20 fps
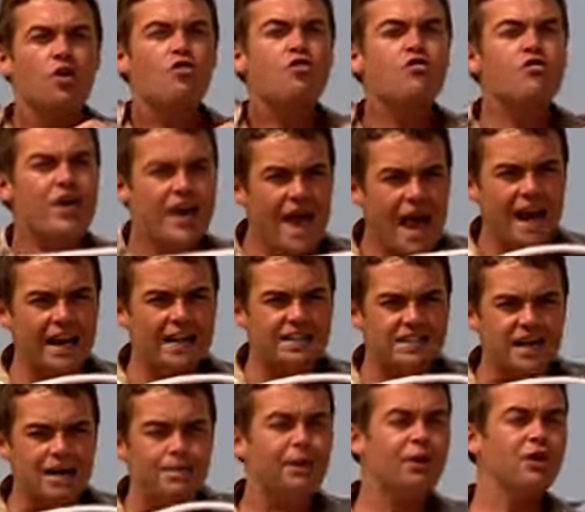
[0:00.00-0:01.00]

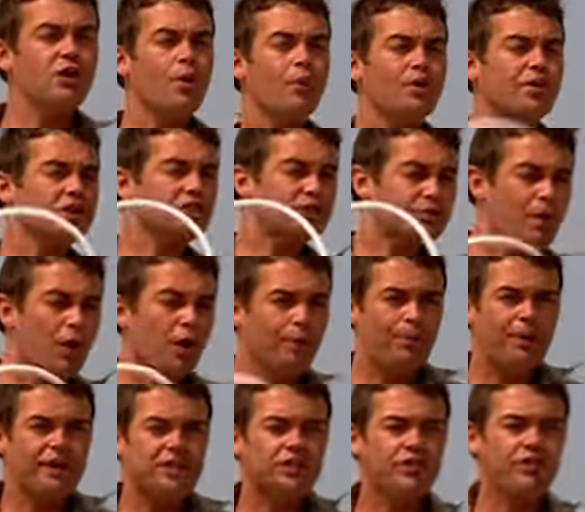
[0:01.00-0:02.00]
reality, but not with a small
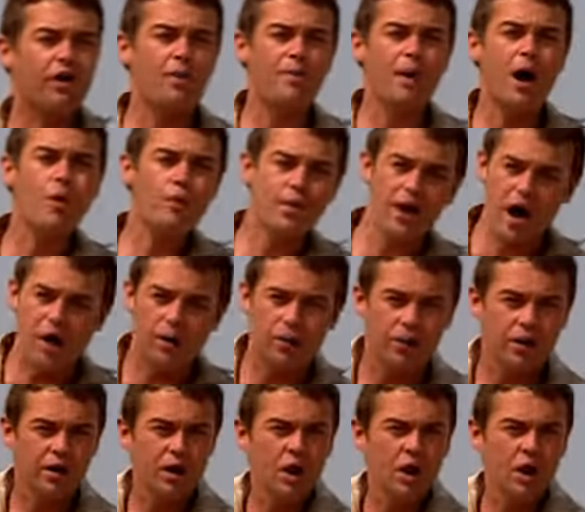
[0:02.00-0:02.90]
piece of rope. Oh no,